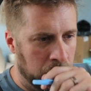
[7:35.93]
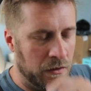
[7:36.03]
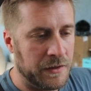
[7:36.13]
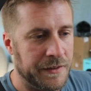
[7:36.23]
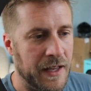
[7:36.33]

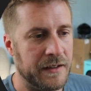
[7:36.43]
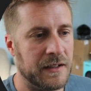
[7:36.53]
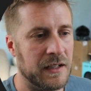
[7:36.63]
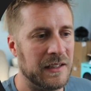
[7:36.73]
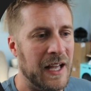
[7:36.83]
that
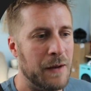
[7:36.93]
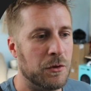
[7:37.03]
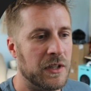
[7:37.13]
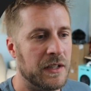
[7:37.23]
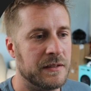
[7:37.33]

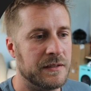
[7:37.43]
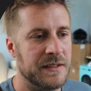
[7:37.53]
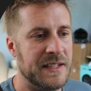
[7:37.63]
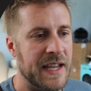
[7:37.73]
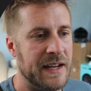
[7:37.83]
Collabora
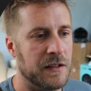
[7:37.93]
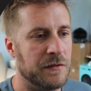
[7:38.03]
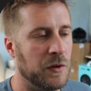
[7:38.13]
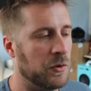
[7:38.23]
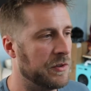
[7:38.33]
data
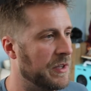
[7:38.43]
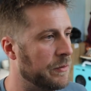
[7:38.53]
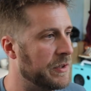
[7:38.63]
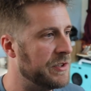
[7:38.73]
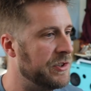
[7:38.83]
folder that
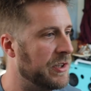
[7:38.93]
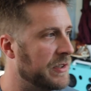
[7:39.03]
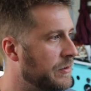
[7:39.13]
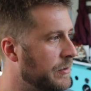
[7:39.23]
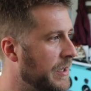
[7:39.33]
we just
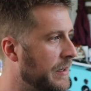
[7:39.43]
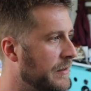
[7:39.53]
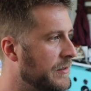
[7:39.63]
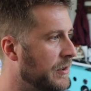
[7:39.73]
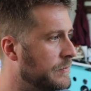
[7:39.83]
created.
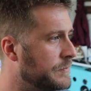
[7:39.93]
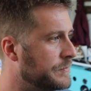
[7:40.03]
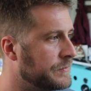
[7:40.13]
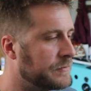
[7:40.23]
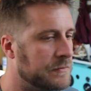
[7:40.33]
So
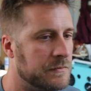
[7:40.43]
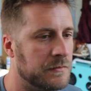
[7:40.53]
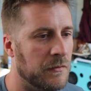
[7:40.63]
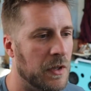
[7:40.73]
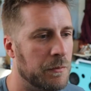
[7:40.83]

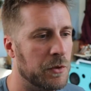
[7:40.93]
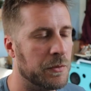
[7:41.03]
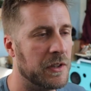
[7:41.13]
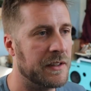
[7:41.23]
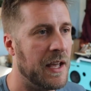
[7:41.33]
boom,
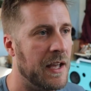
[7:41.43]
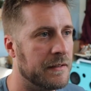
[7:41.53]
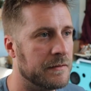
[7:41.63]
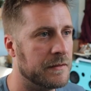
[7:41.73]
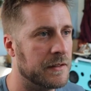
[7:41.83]
click that,
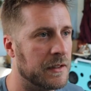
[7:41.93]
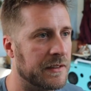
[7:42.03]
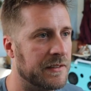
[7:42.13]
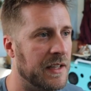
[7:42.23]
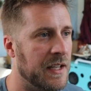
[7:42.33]
click
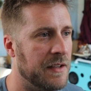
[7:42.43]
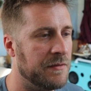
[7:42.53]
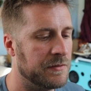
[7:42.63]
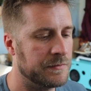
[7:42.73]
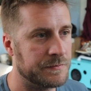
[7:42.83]
save,
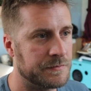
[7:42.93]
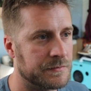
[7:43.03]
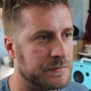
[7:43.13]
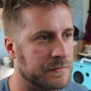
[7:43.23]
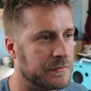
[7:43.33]

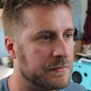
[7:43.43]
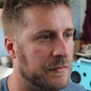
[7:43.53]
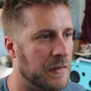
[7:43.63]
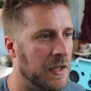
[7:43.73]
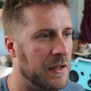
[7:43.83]

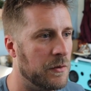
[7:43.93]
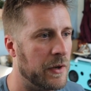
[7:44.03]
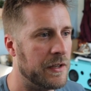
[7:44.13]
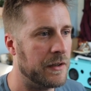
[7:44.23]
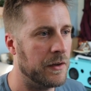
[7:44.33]
and away
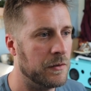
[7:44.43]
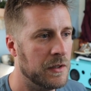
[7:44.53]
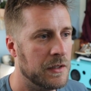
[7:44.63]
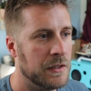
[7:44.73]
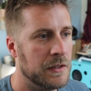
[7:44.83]
you go.
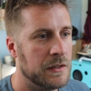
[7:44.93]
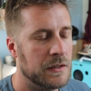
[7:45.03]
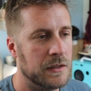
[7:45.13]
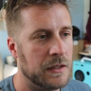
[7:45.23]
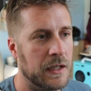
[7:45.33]

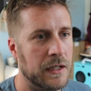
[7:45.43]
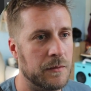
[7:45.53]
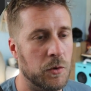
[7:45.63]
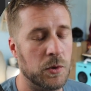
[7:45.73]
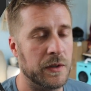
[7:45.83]

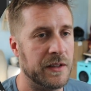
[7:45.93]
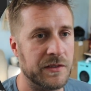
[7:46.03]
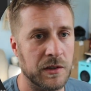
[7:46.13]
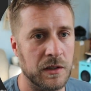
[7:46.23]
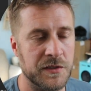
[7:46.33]
Or
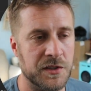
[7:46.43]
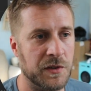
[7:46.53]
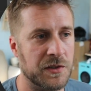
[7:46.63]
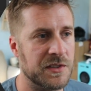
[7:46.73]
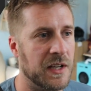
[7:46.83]
install if it's your
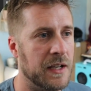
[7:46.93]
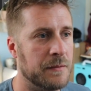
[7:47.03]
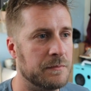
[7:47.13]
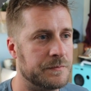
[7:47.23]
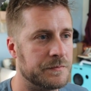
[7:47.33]
first time.
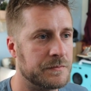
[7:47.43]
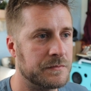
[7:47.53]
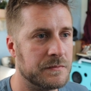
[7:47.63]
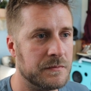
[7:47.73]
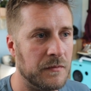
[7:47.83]

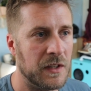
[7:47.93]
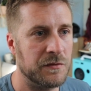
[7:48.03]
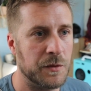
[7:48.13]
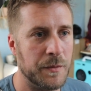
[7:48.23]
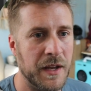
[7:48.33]

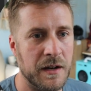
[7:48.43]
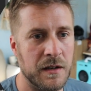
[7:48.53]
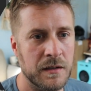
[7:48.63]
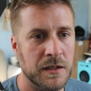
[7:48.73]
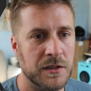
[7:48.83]
From there,
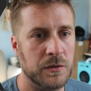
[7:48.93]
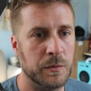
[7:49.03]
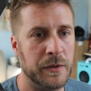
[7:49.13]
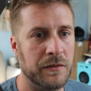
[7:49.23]
you'll be able to